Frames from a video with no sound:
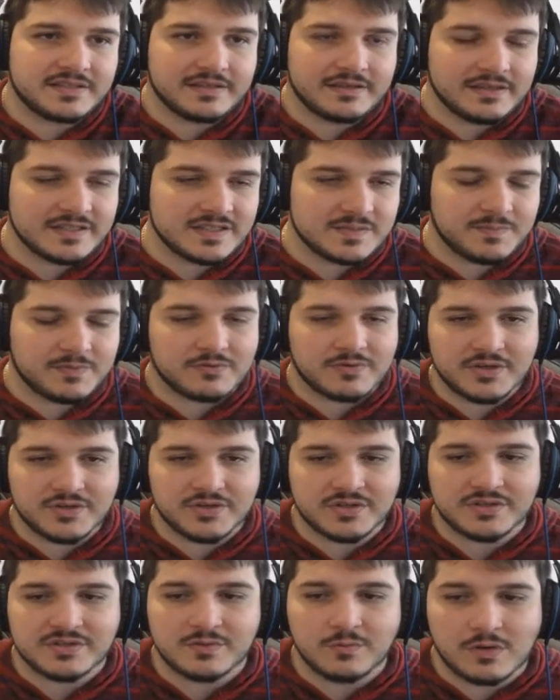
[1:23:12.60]

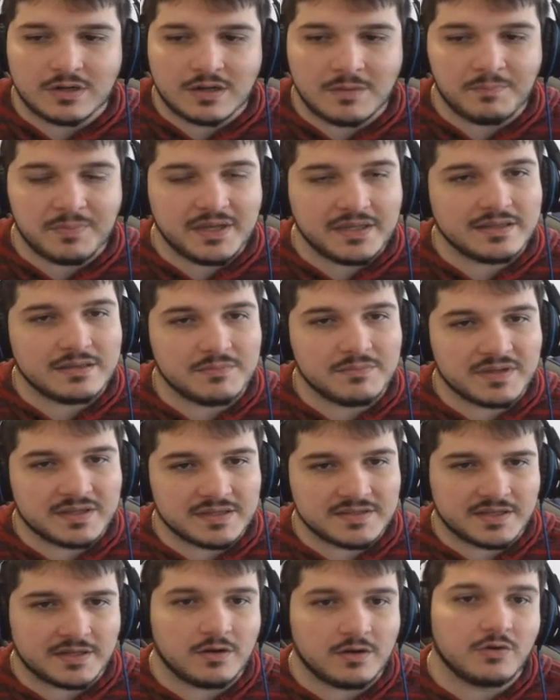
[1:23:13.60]
inspiration to want to beat him,
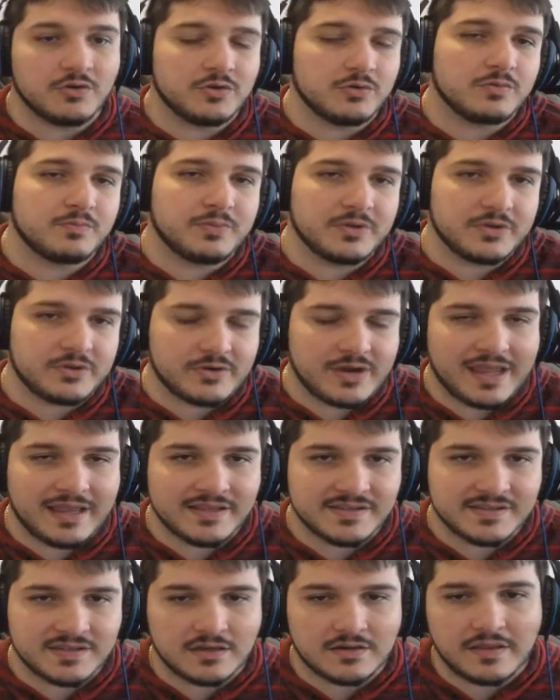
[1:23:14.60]
because like, oh, you put your
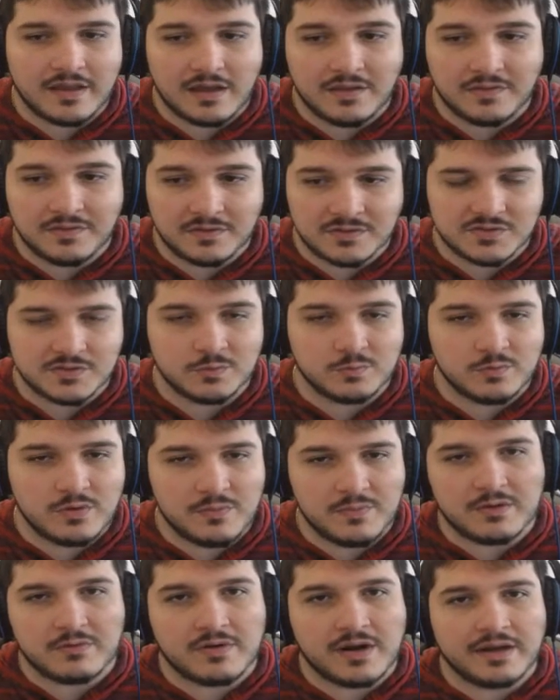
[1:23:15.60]
hands on those two
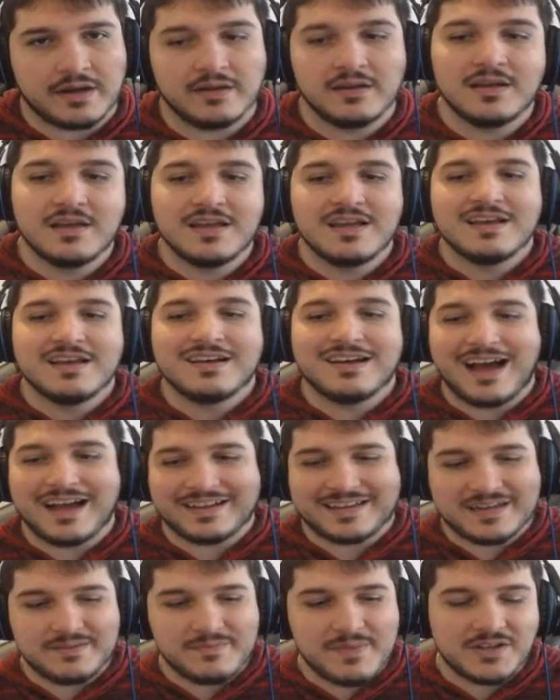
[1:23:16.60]
women, right? I
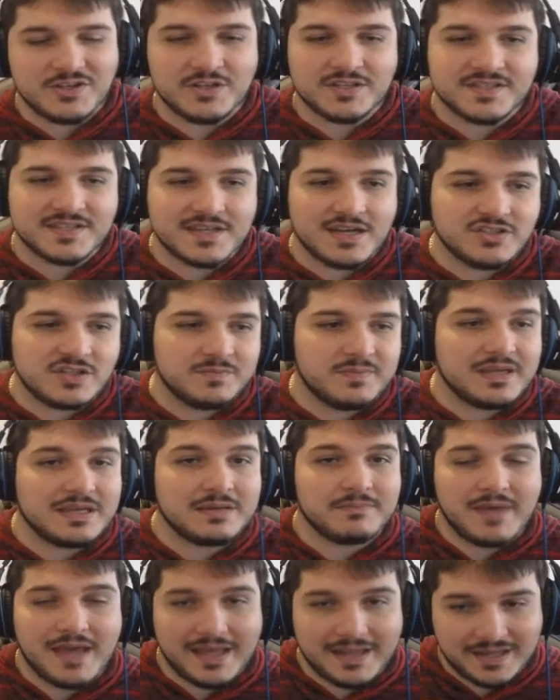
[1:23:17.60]
can imagine Sanji
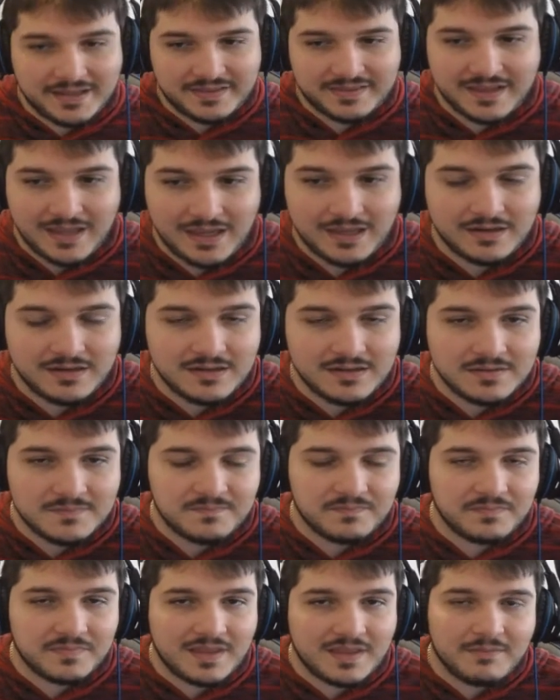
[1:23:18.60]
being mad at that.
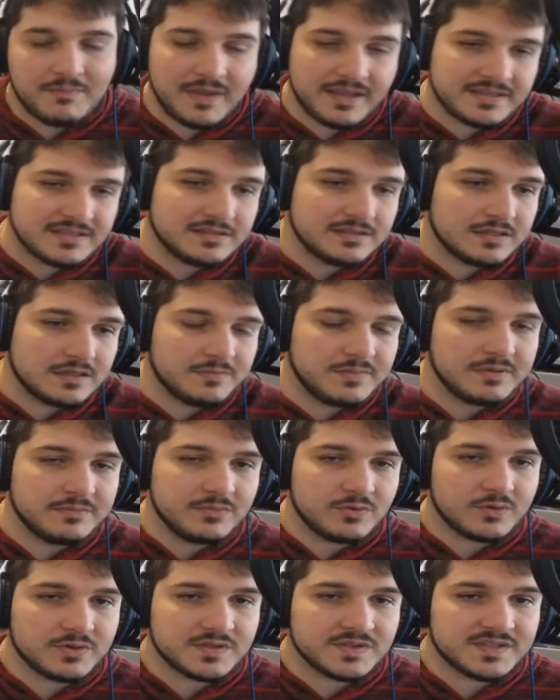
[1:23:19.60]
That makes a little bit
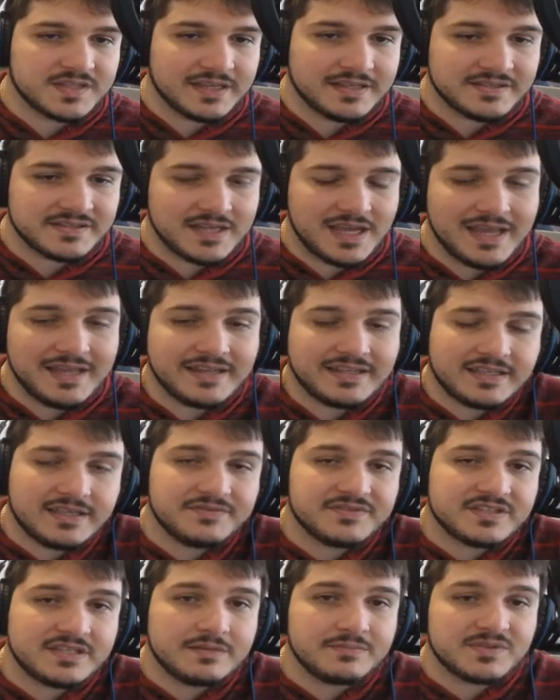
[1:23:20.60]
more sense. And it
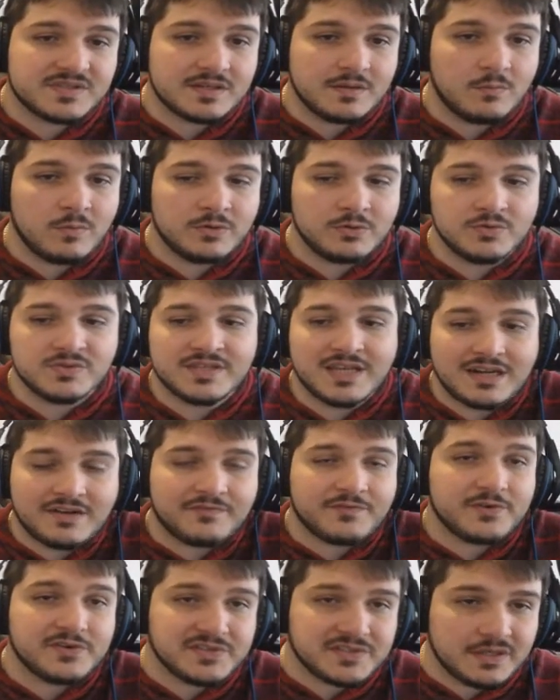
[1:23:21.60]
gives him someone who's not a
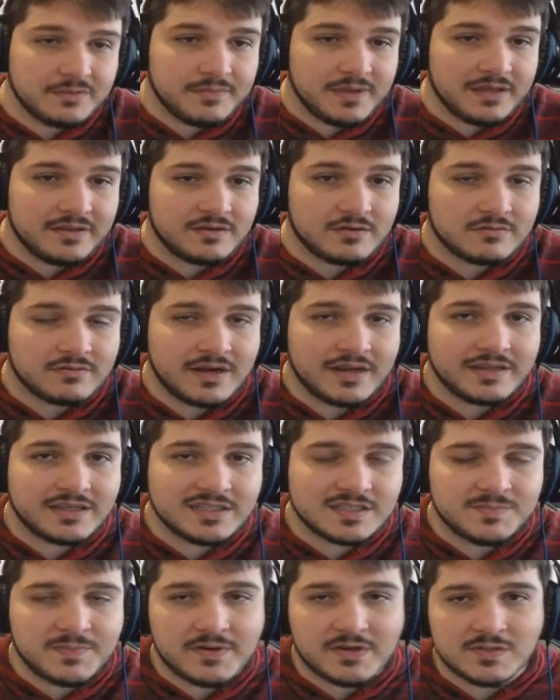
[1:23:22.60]
first commander, right?
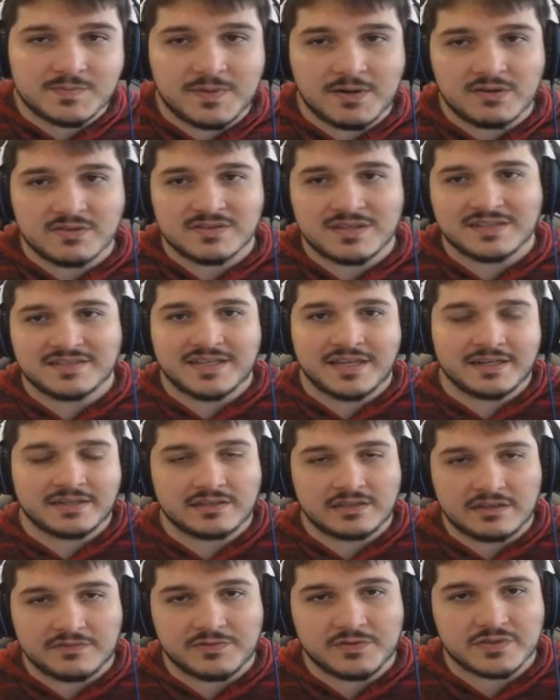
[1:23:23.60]
Because Sparrow is not
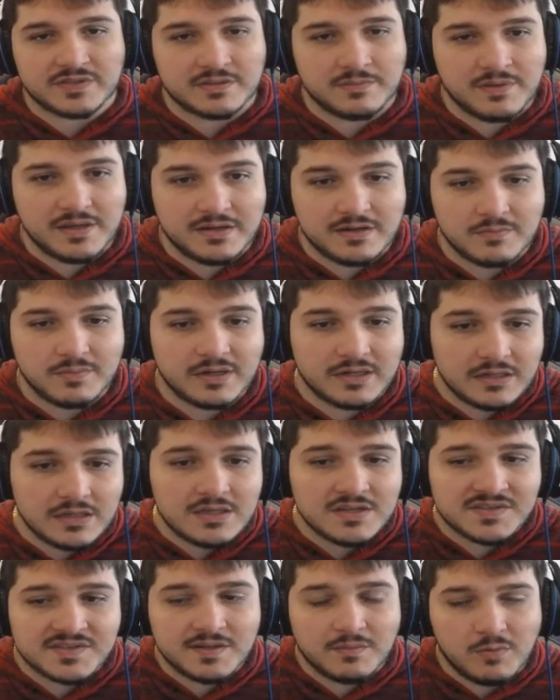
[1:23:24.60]
technically a first commander, but
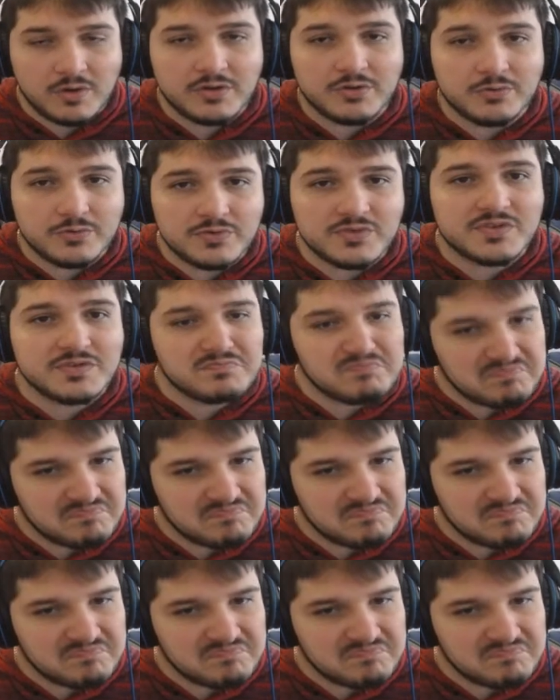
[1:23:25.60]
someone who's